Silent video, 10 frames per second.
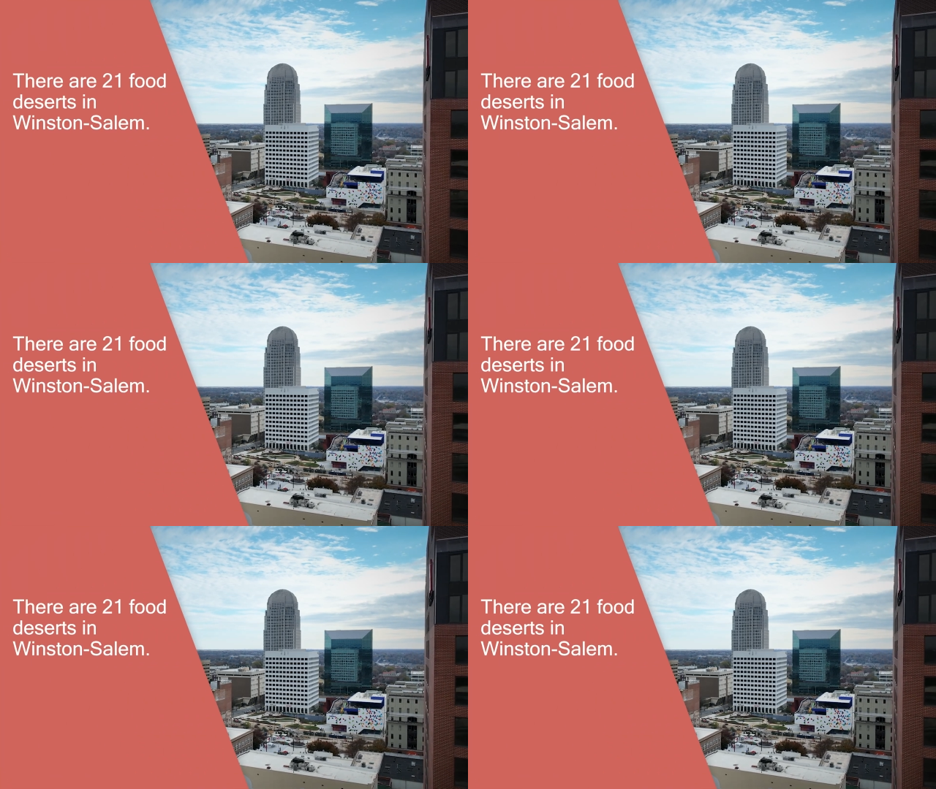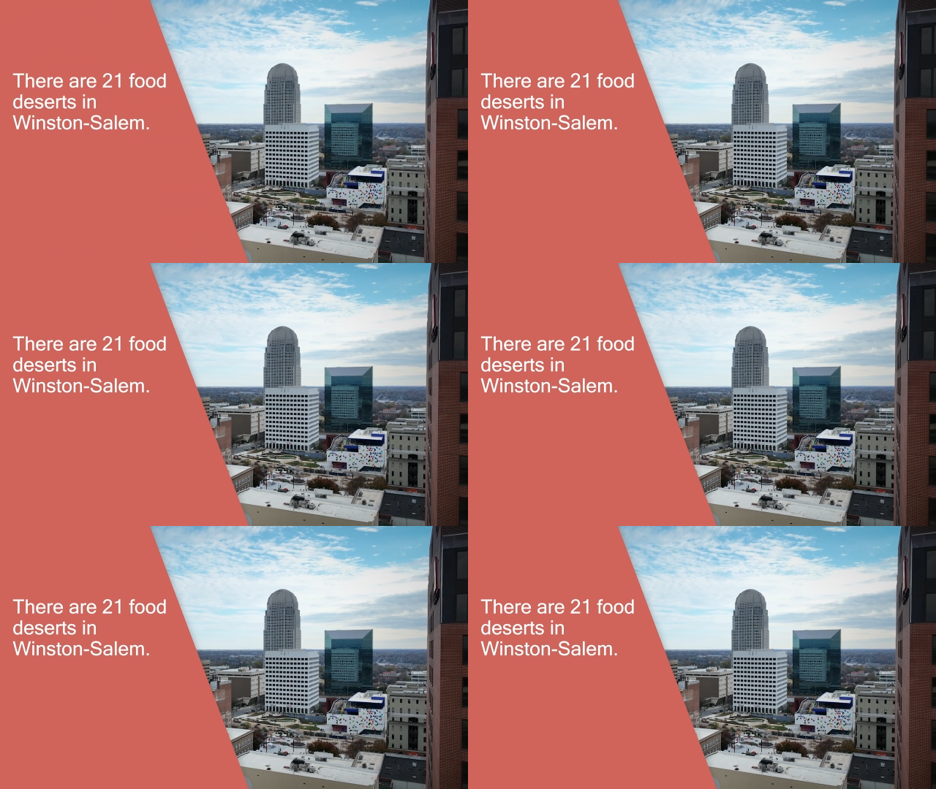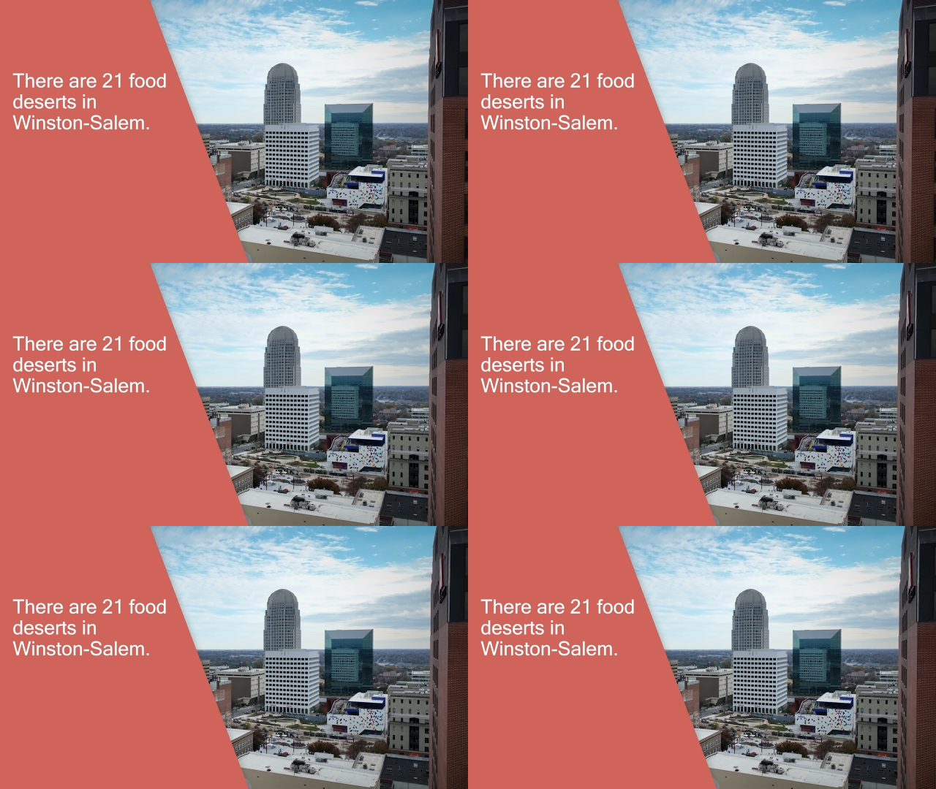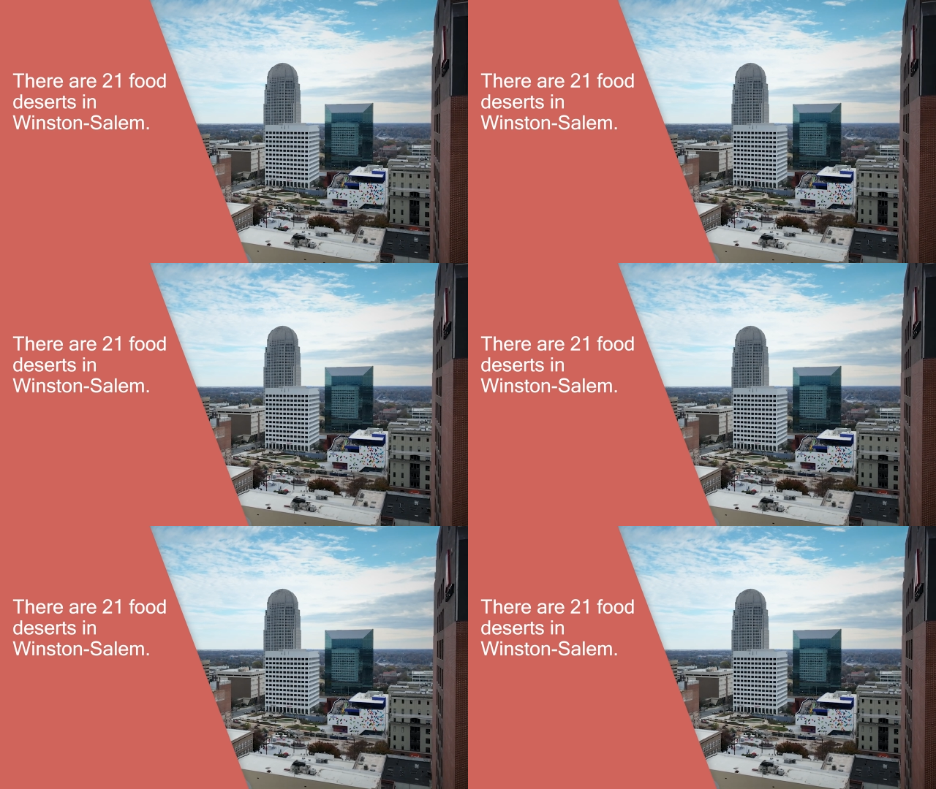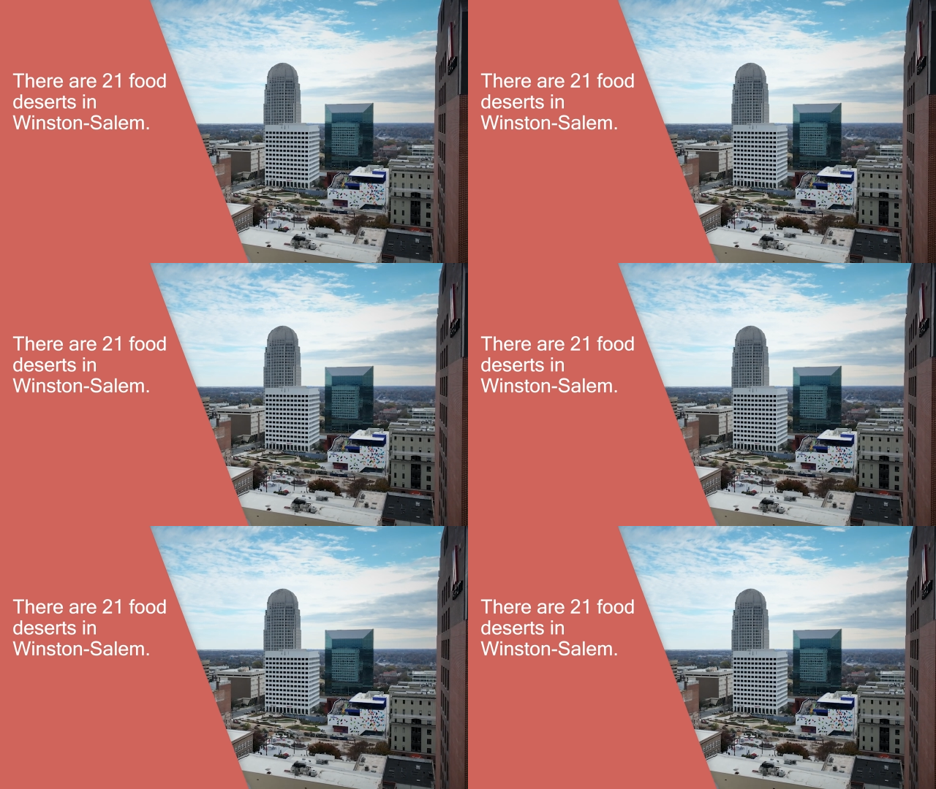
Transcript: (no speaker visible)